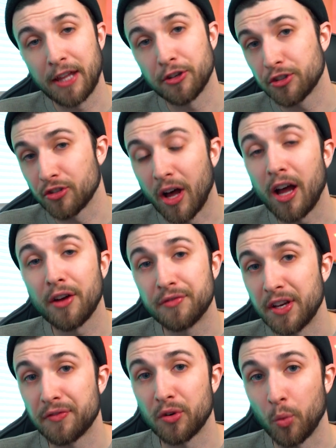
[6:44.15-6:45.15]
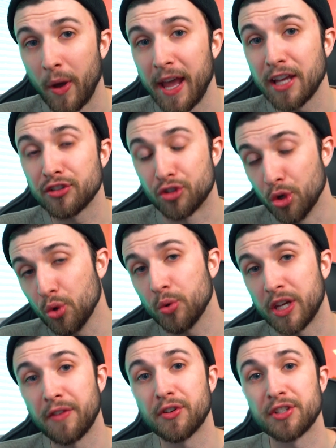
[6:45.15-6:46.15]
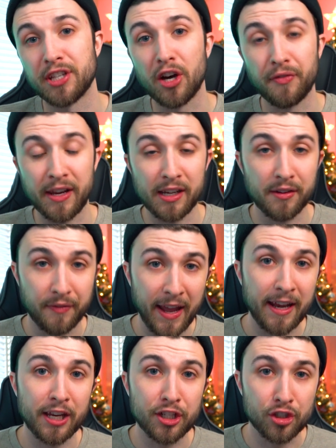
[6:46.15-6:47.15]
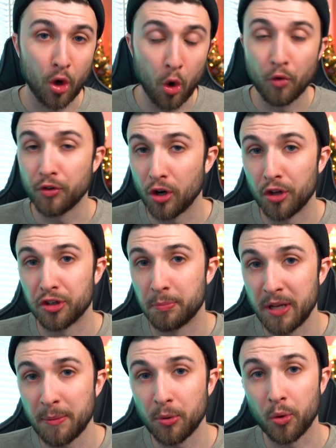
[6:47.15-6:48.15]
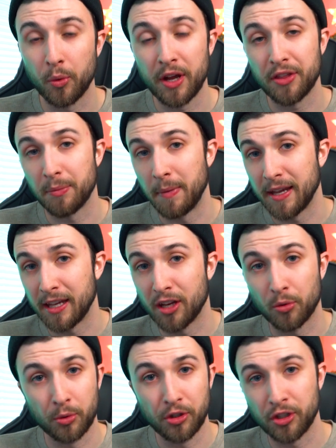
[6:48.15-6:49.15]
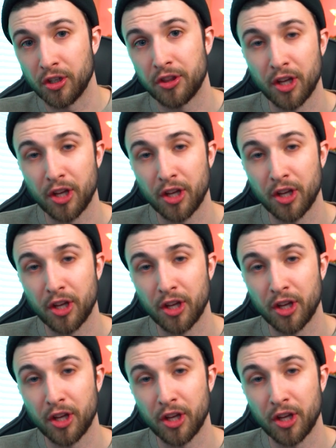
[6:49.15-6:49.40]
And there's a lot of different ways to give yourself an advantage over other people with making a really good